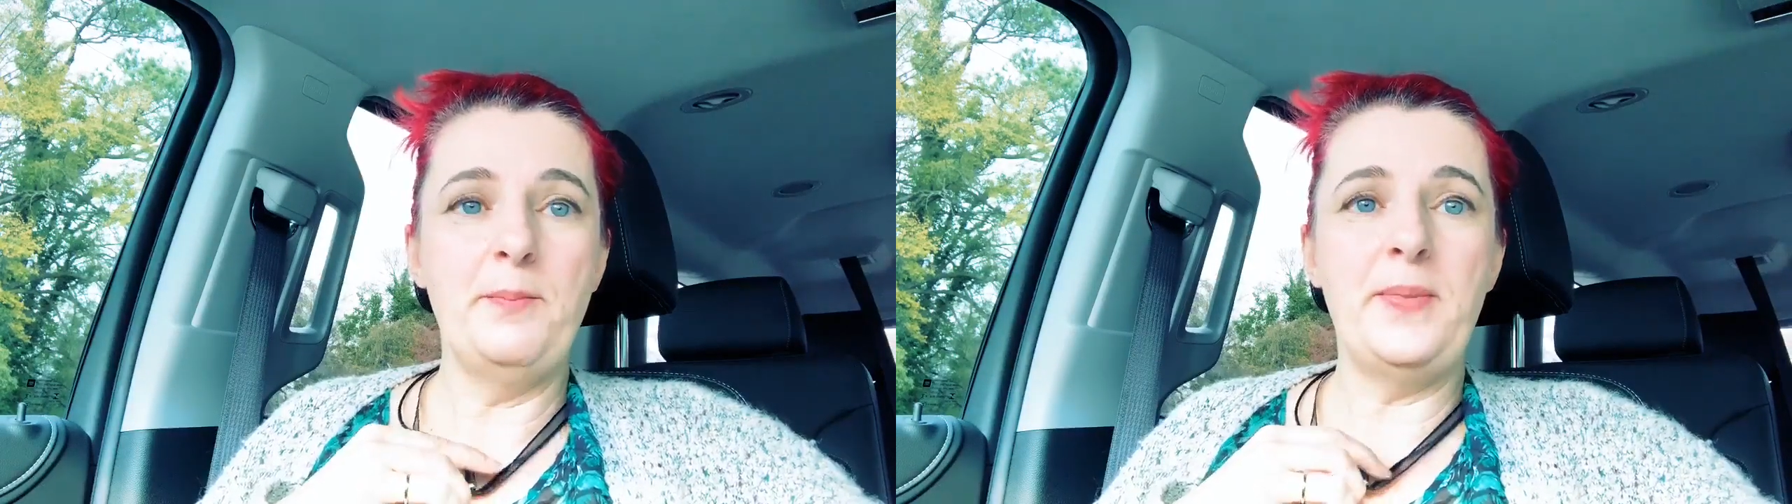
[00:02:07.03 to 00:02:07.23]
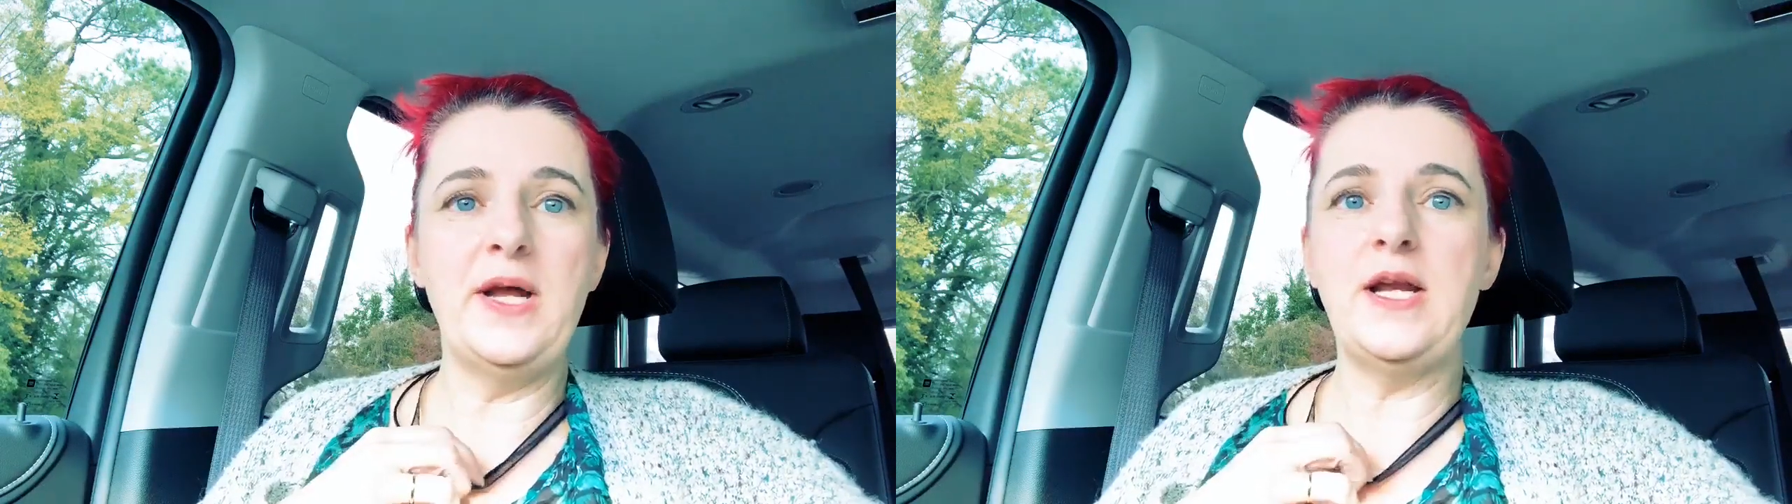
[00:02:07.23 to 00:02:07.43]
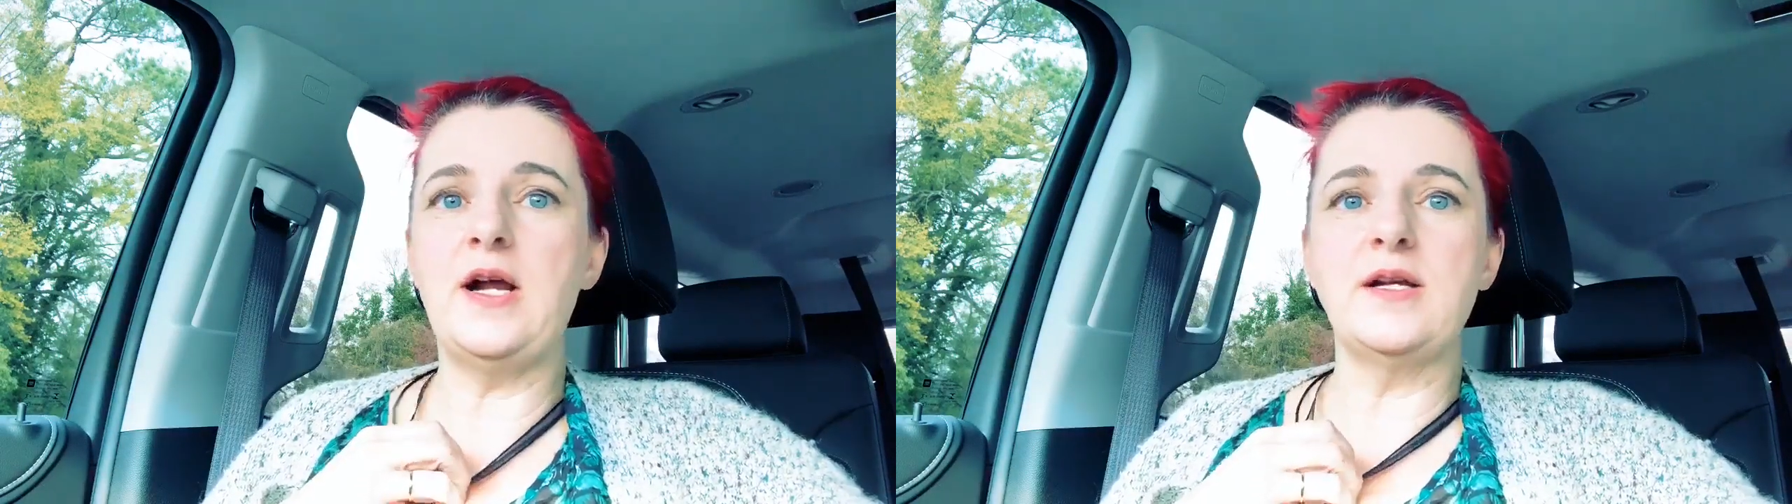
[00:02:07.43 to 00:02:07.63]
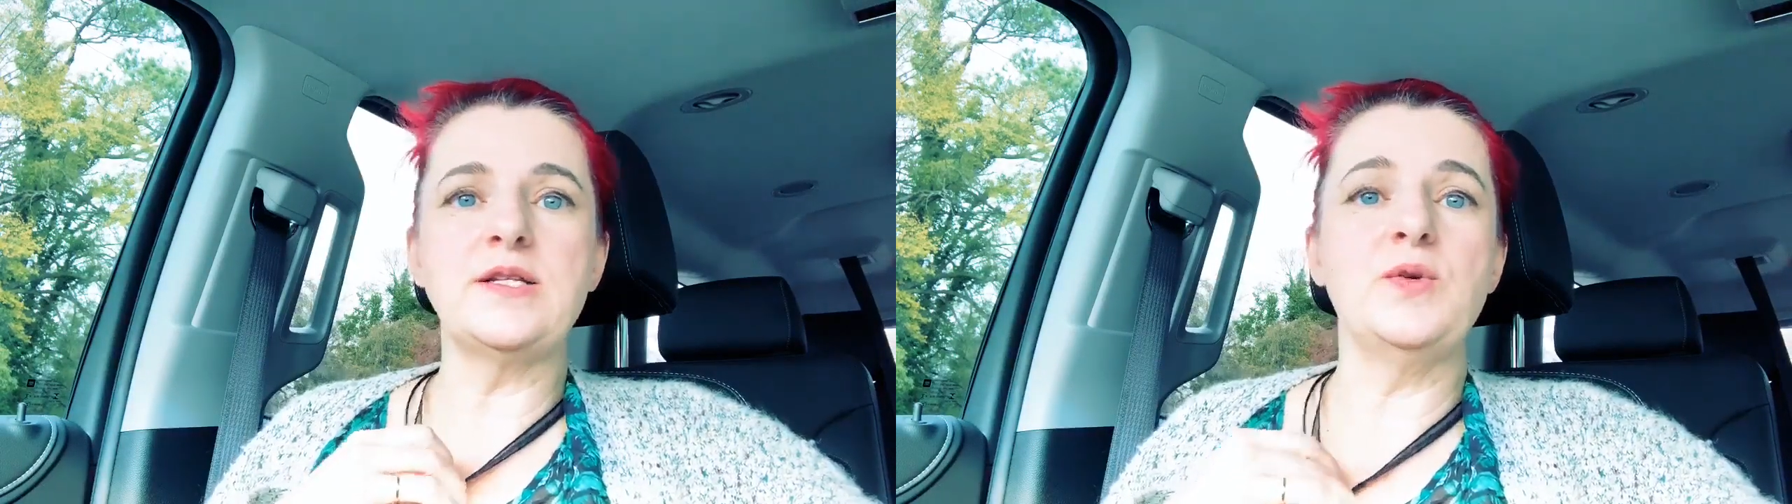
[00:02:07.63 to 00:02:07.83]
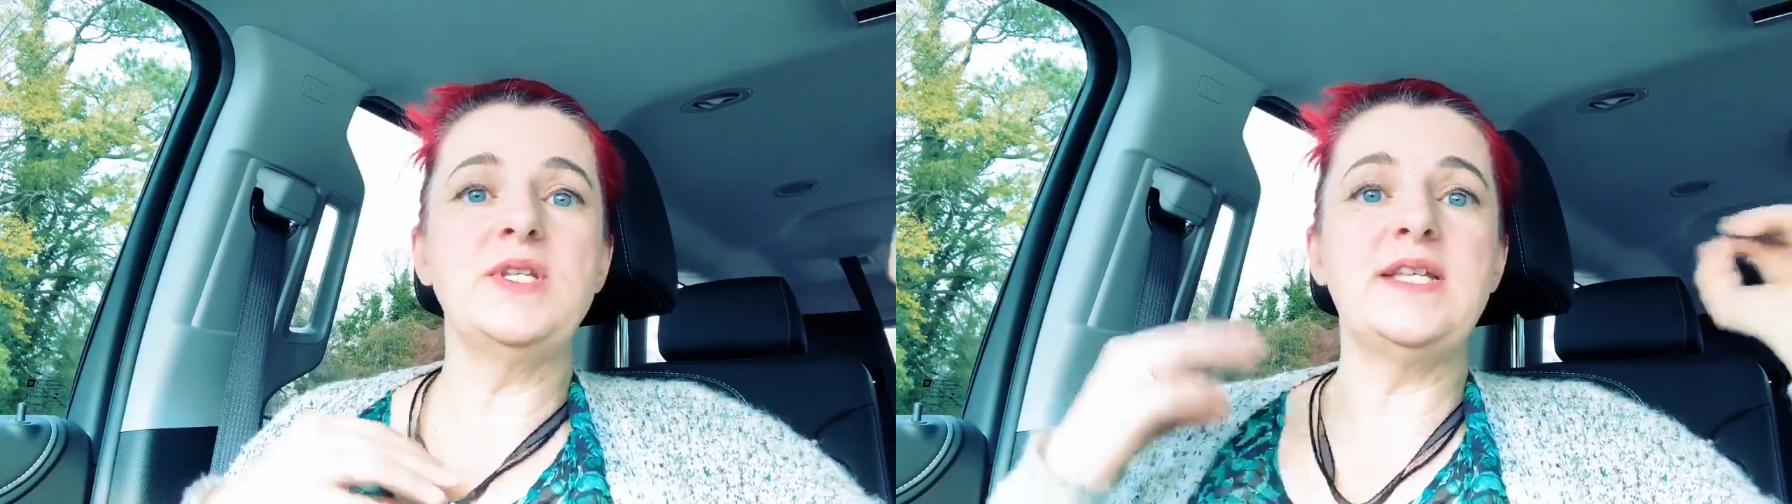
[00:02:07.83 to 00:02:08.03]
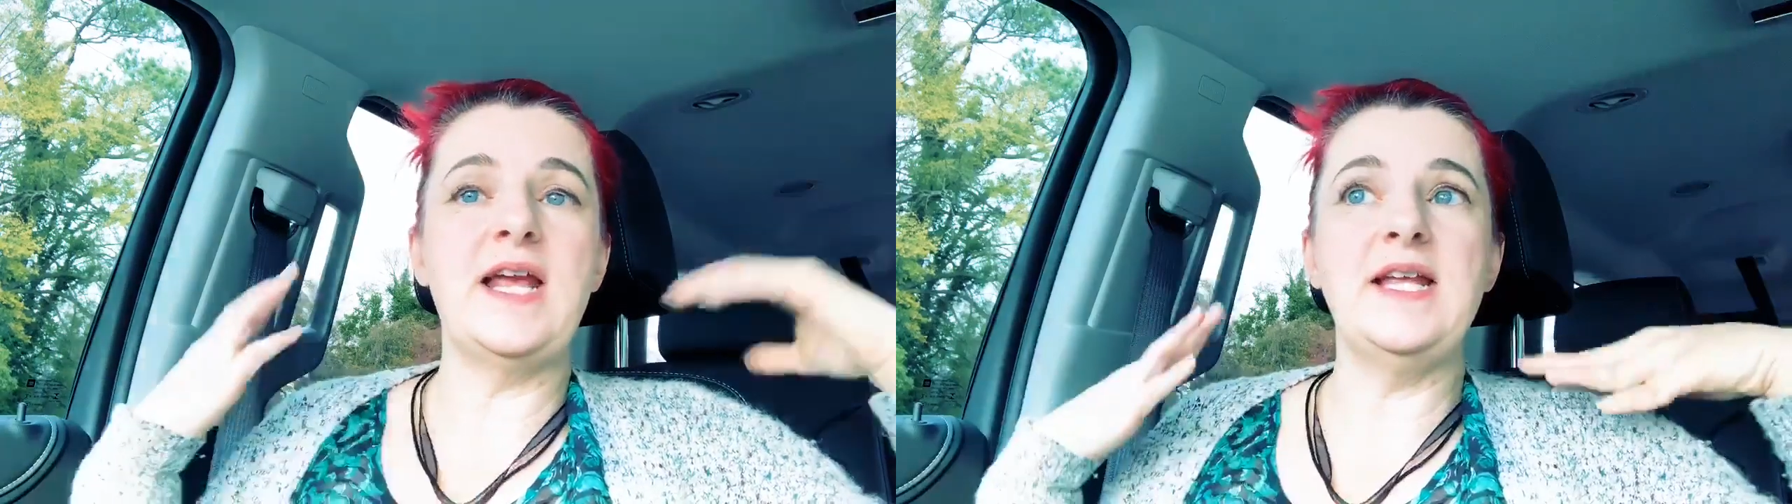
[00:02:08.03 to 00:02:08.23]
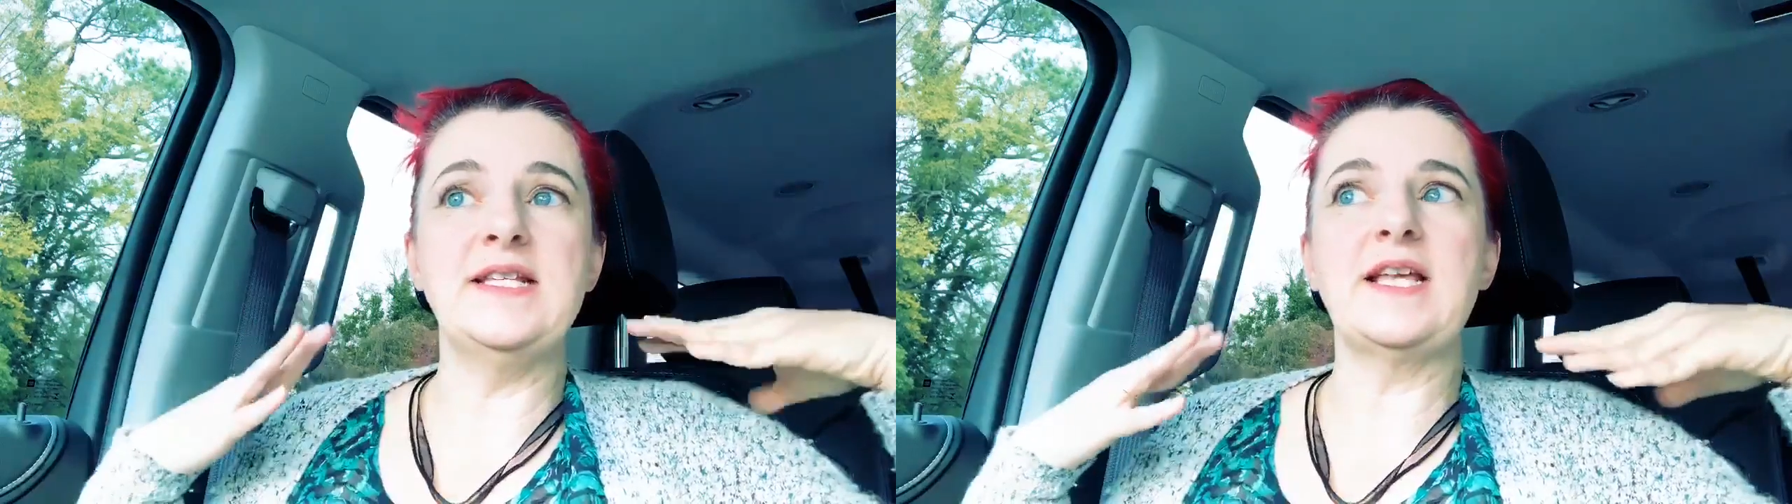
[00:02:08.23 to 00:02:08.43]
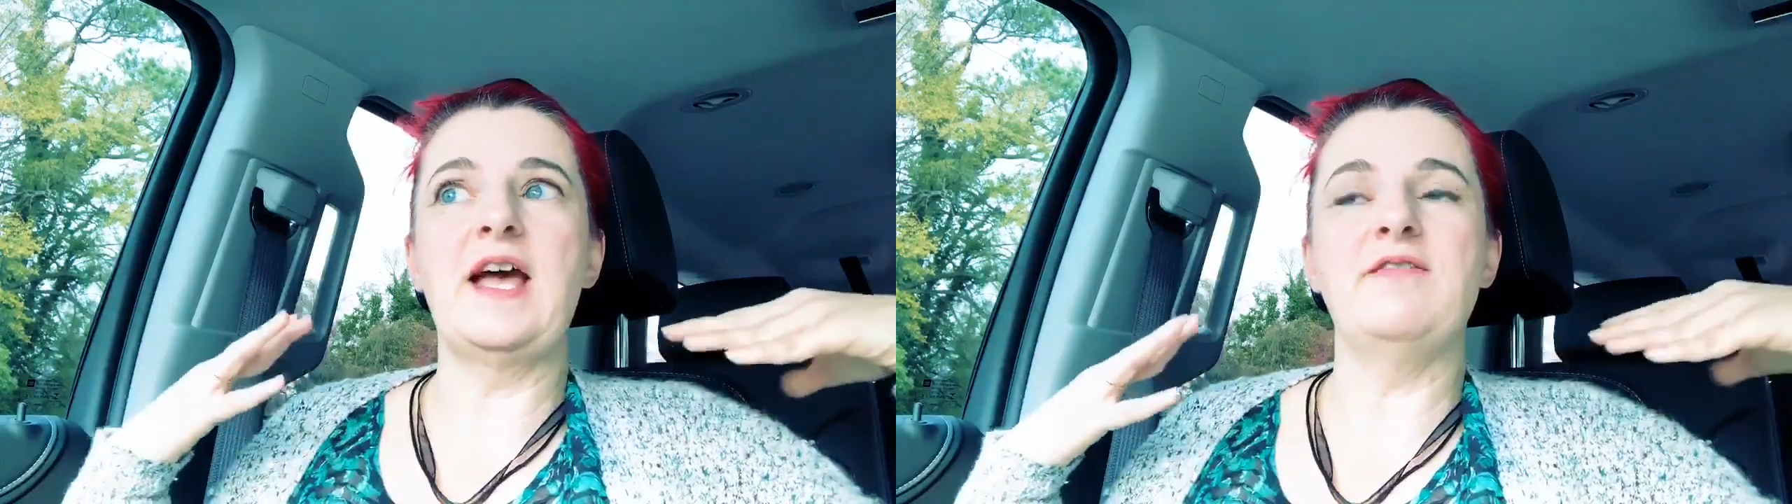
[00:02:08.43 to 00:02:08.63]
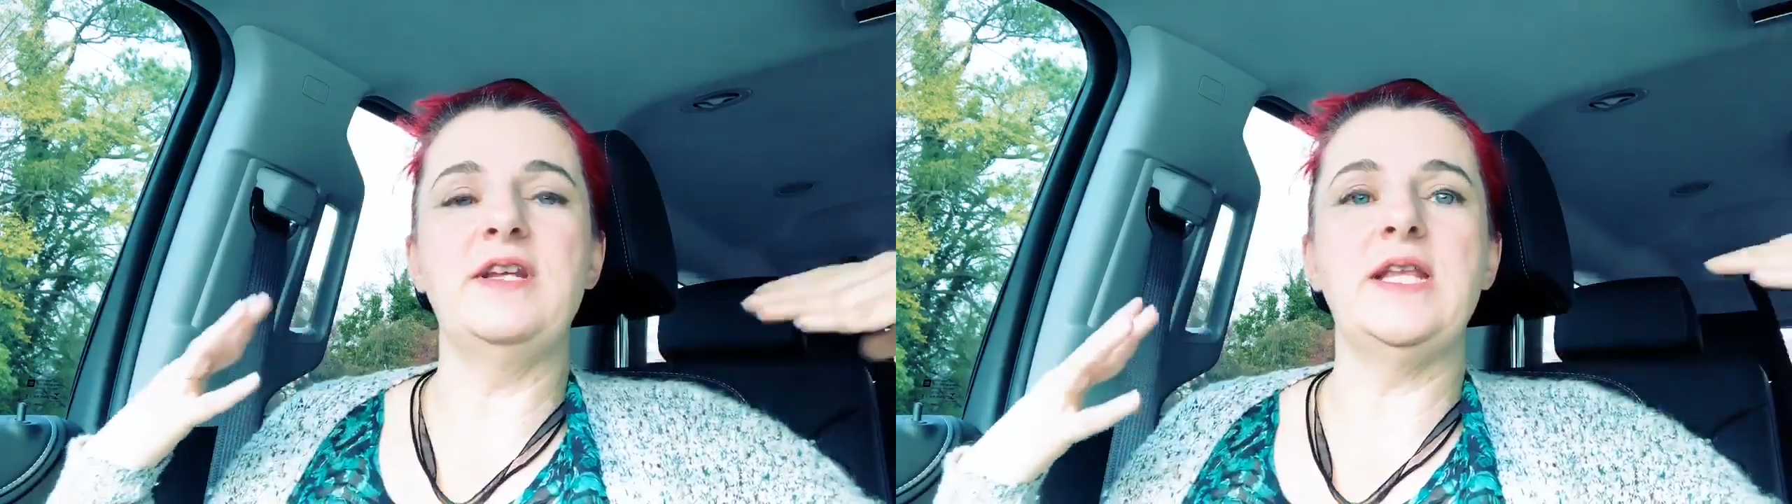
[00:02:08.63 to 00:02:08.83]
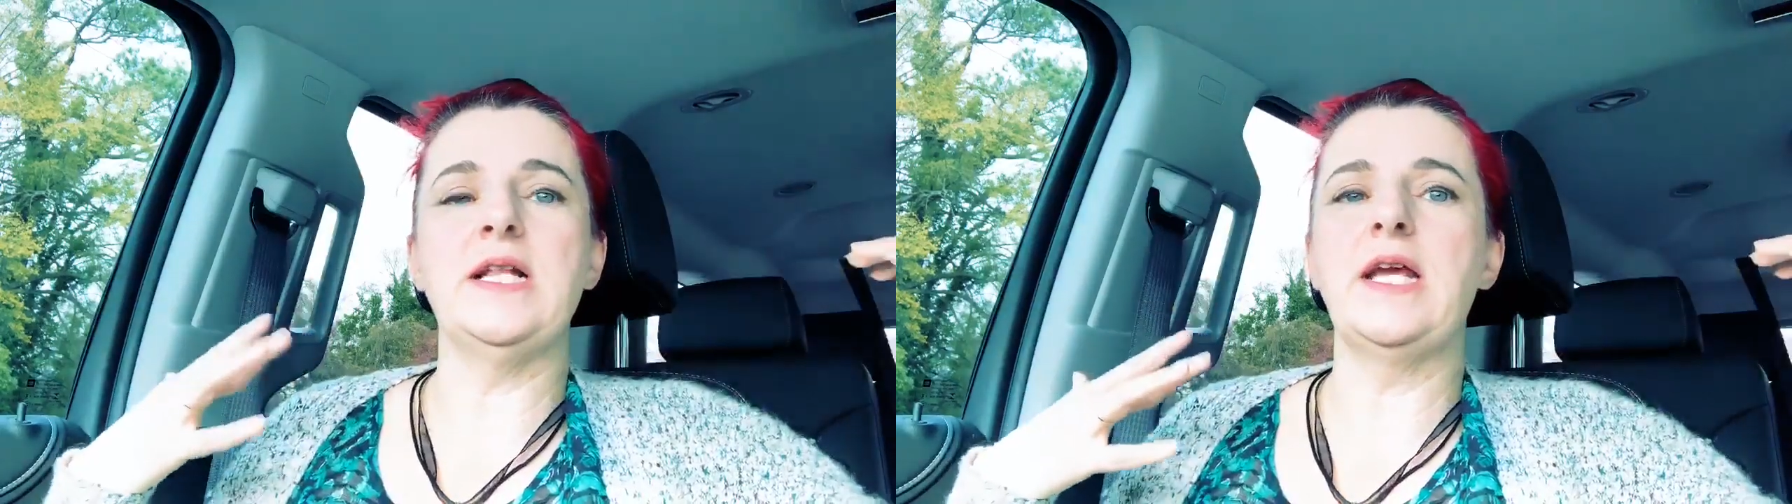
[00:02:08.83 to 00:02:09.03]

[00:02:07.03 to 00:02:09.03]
but it also stains everything.